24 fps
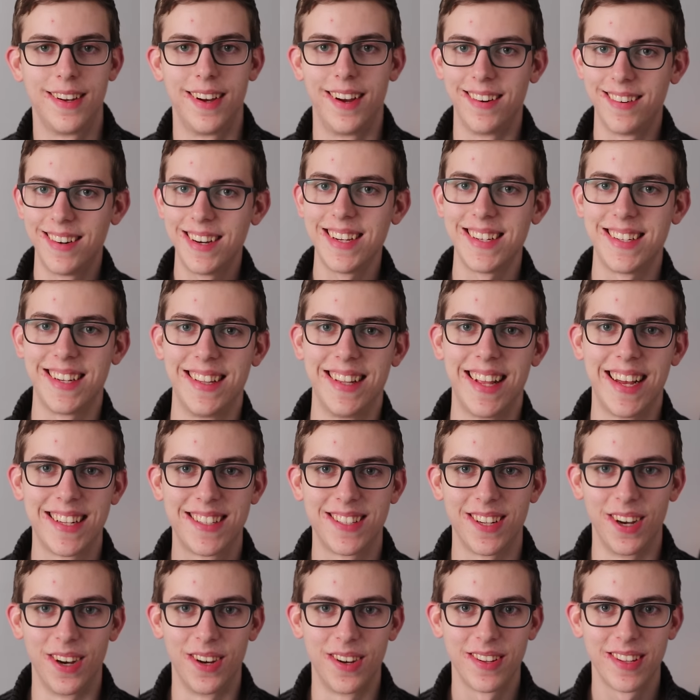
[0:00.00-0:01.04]
Alright, and
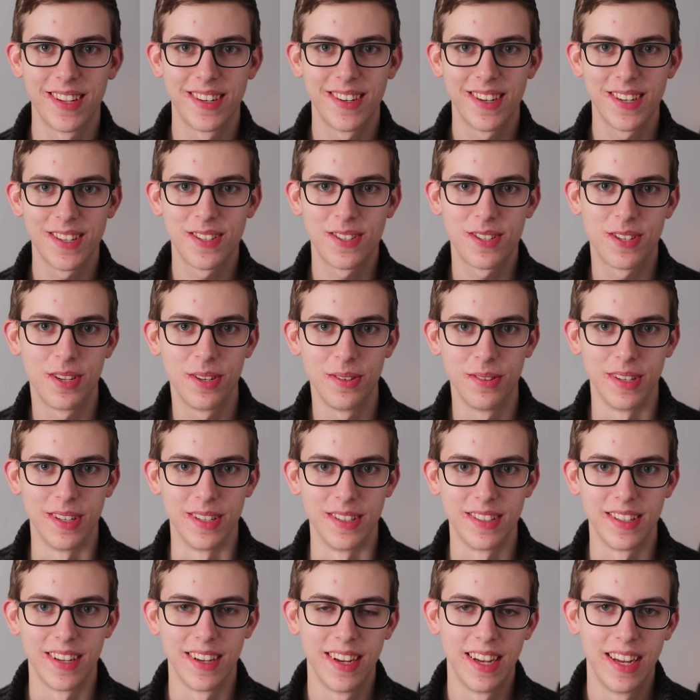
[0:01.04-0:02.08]
that's all there is to
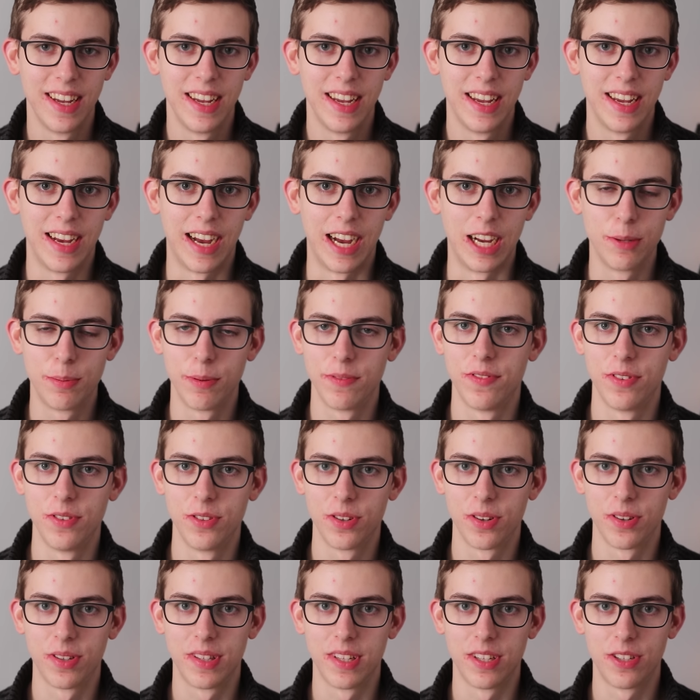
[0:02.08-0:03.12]
it. I hope you've
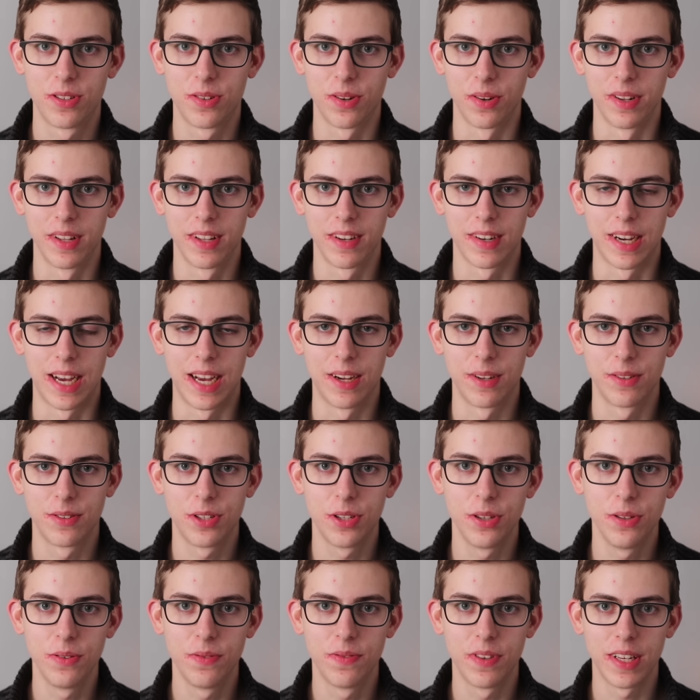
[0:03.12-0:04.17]
enjoyed this short little
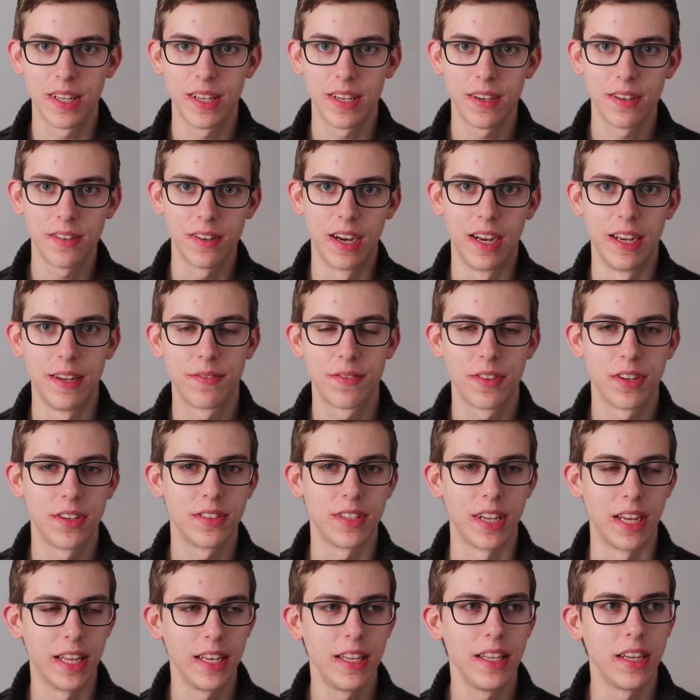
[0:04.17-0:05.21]
how-to video. If
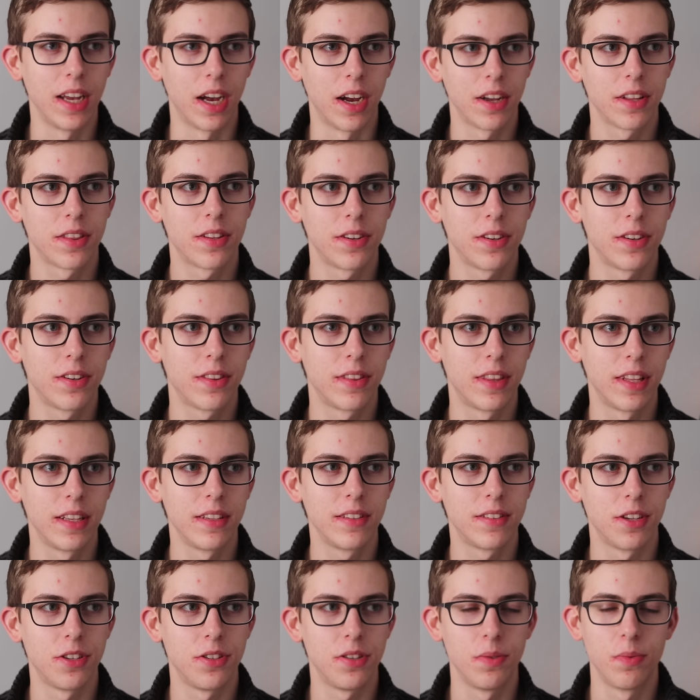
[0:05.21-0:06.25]
there's any other
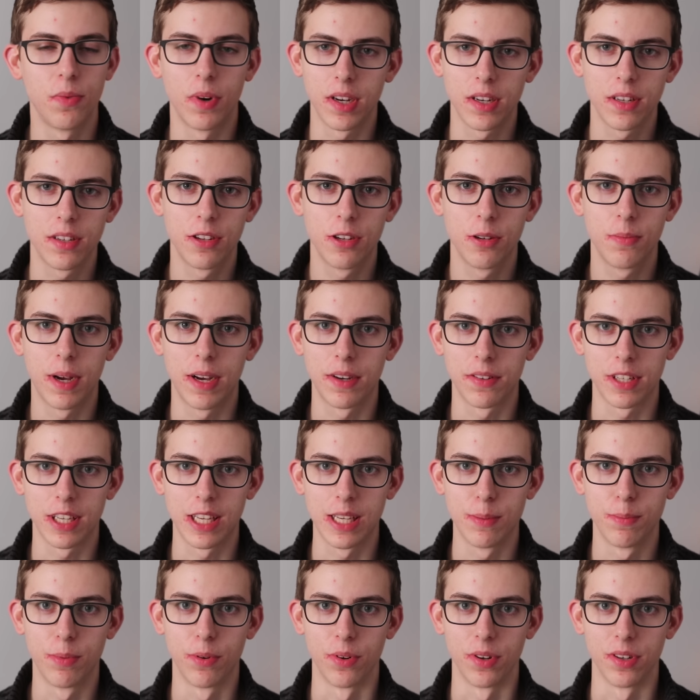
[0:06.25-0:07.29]
things that you want to know about
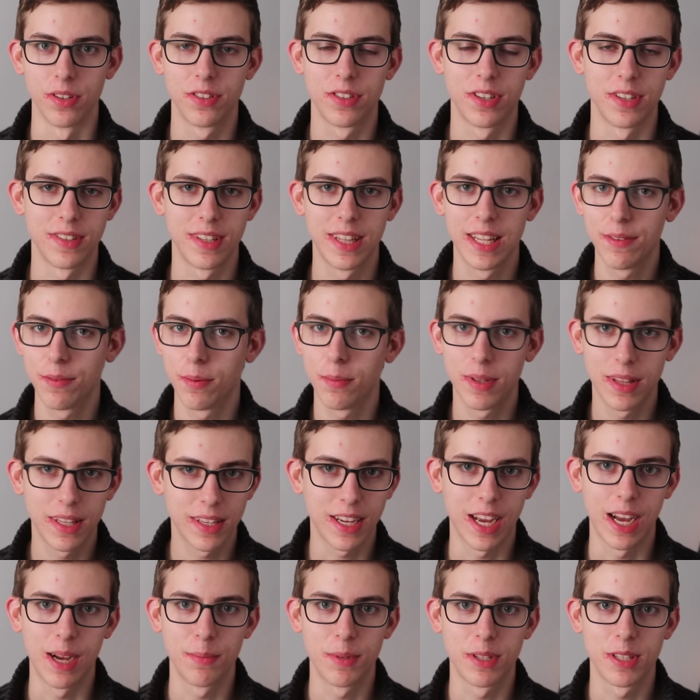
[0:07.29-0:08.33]
keyboards, just leave them in the
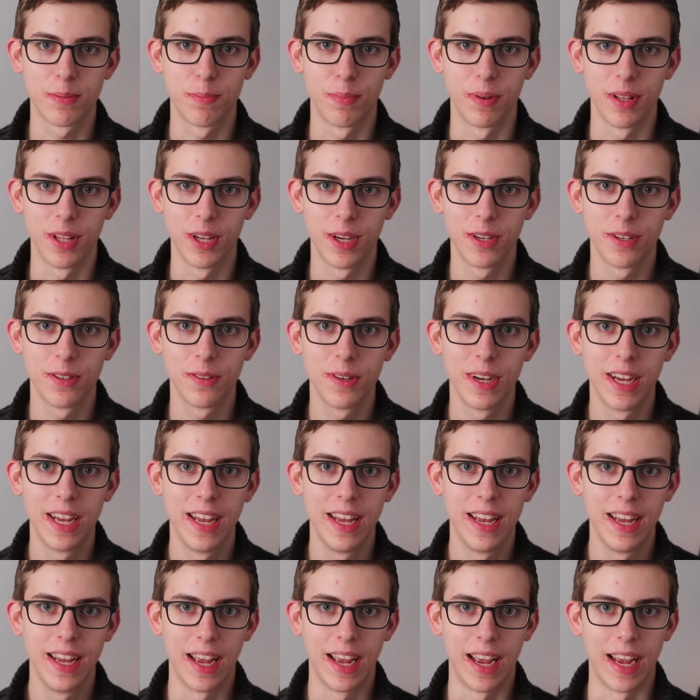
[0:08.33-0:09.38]
comments below,
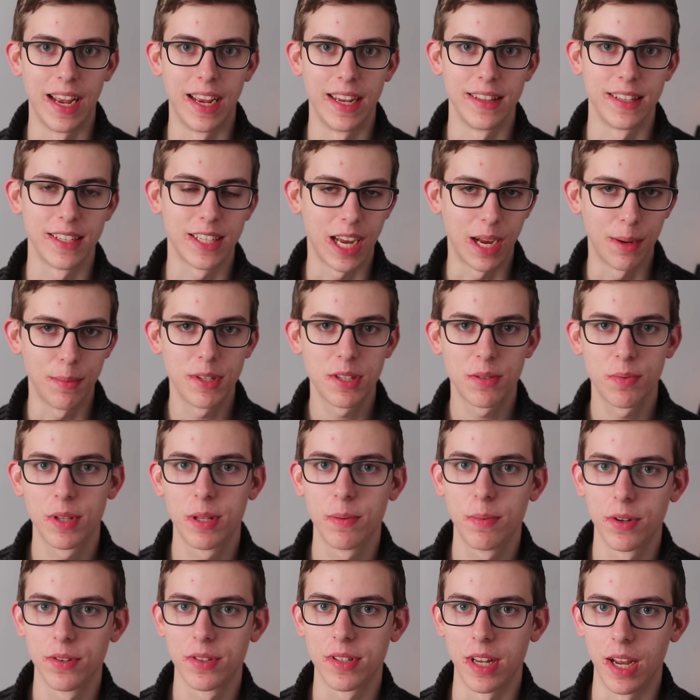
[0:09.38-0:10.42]
and the comments with
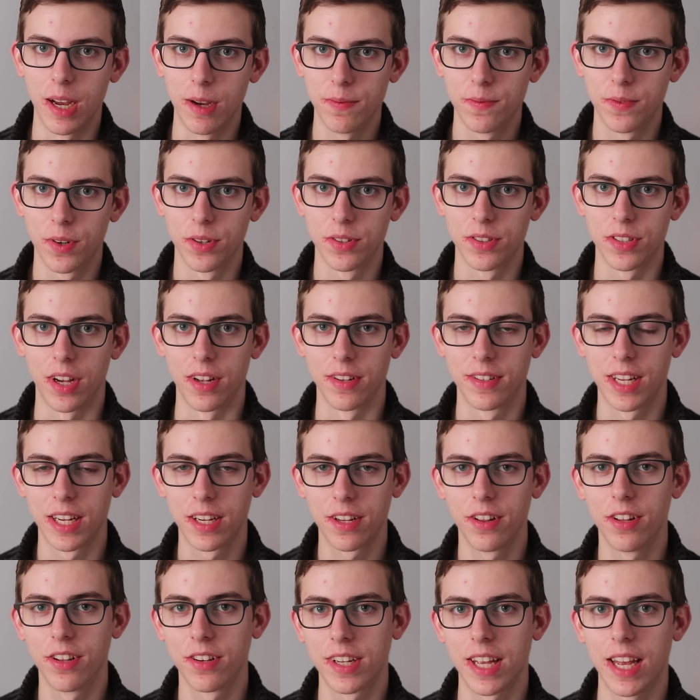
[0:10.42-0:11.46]
the most upvotes I'll
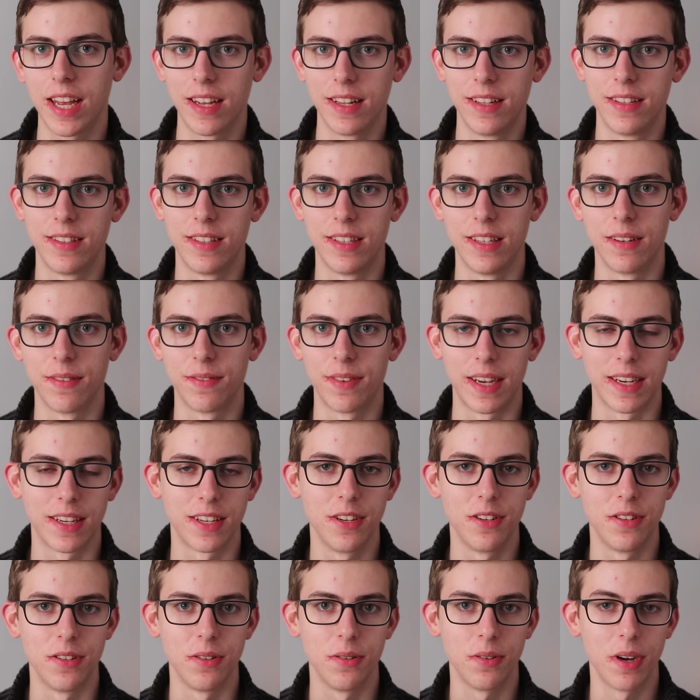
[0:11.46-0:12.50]
take a look at and see if I
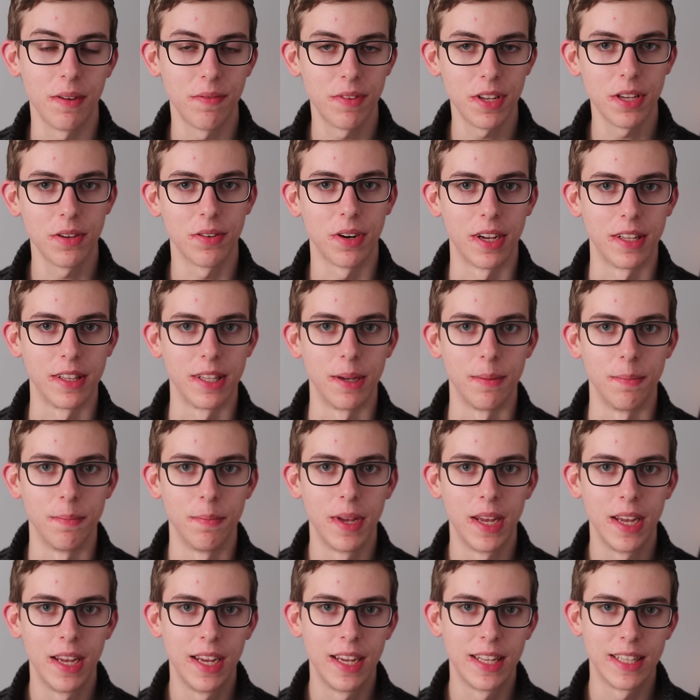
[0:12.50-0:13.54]
can do a video on them.
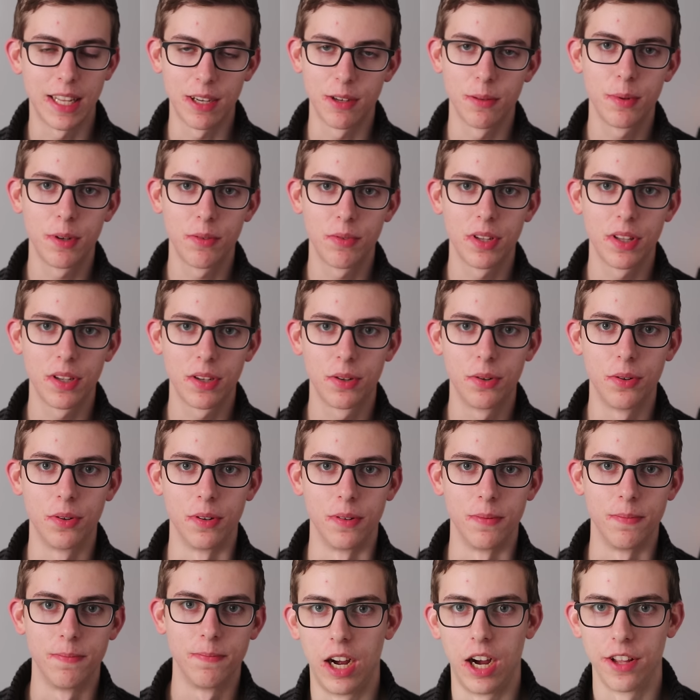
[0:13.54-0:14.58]
That would be really
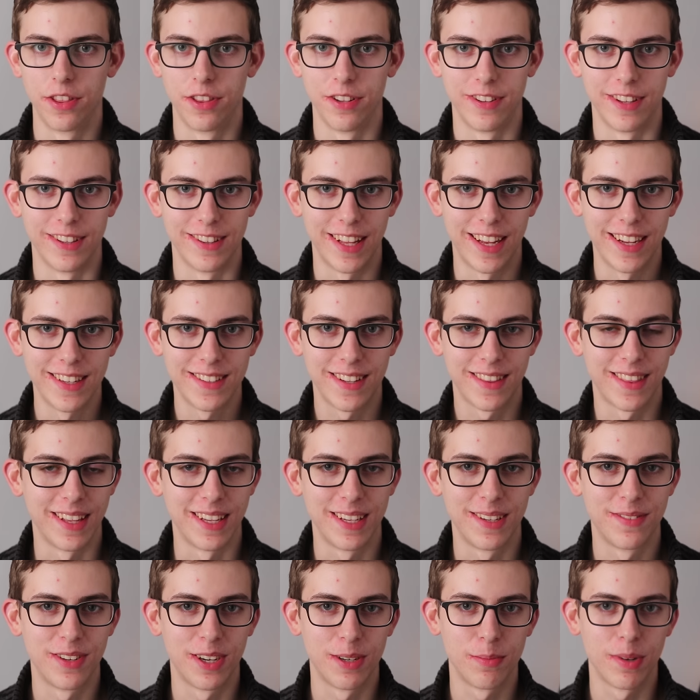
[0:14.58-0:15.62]
cool. Other than that,
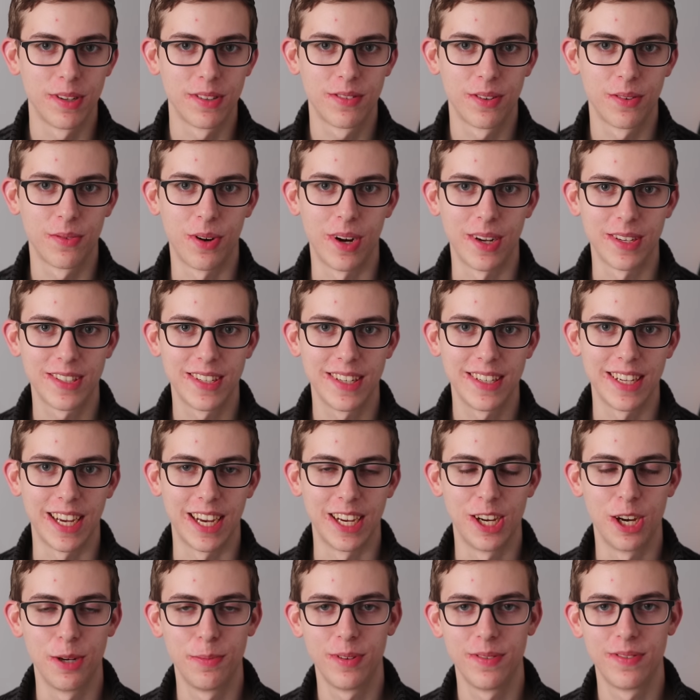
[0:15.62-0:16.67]
thank you very much for watching,
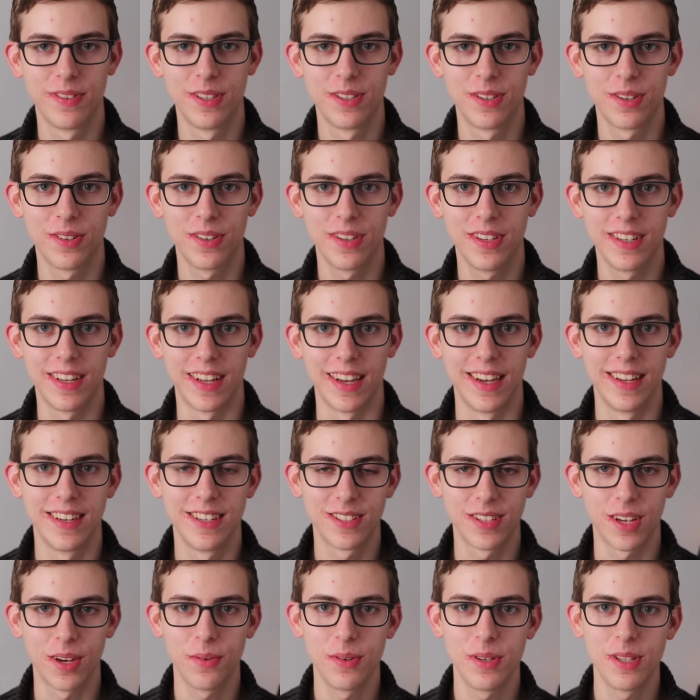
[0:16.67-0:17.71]
I hope you've enjoyed, and
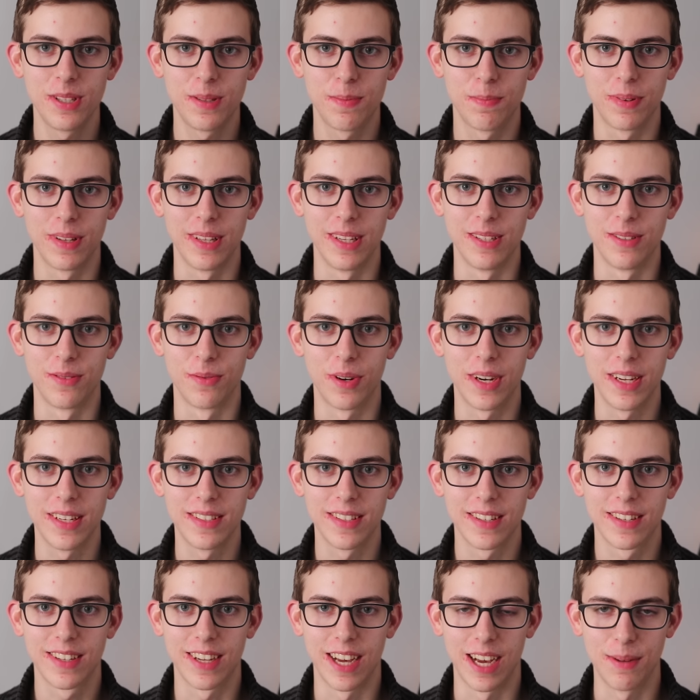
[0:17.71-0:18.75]
as always, please rate,
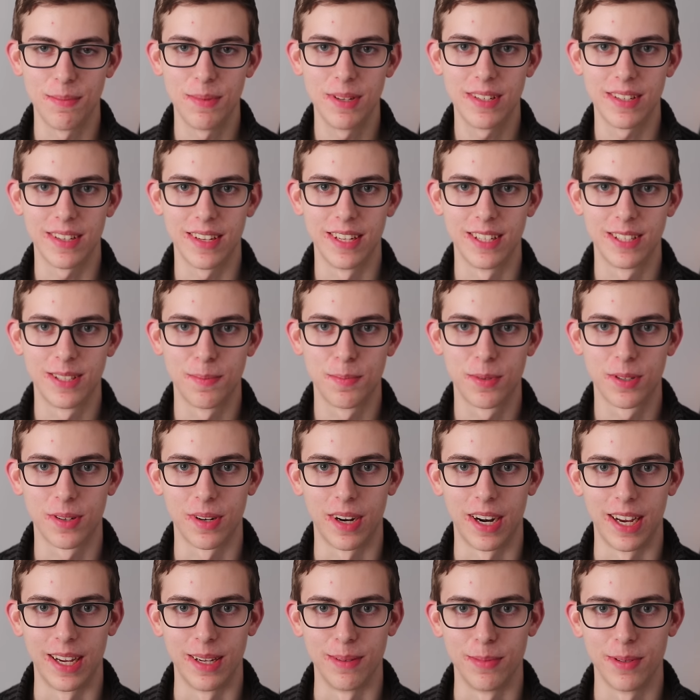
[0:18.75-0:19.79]
comment, and
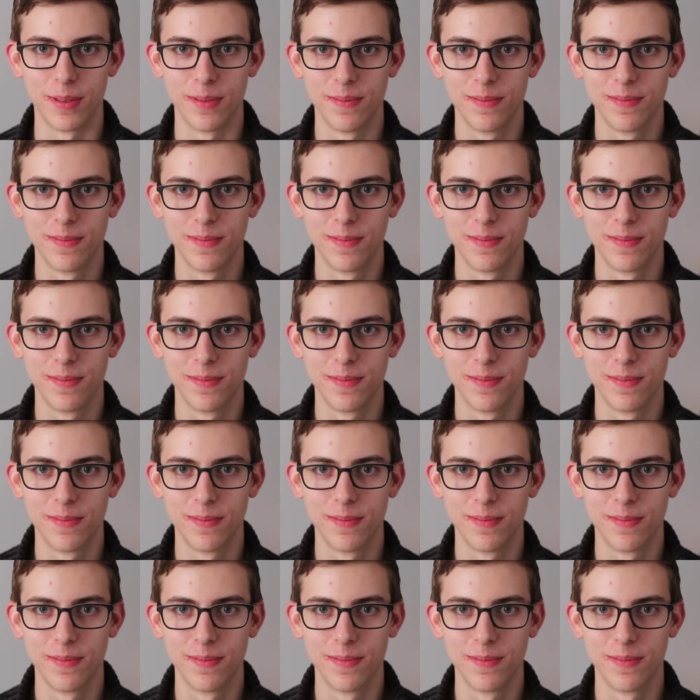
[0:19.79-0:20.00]
subscribe.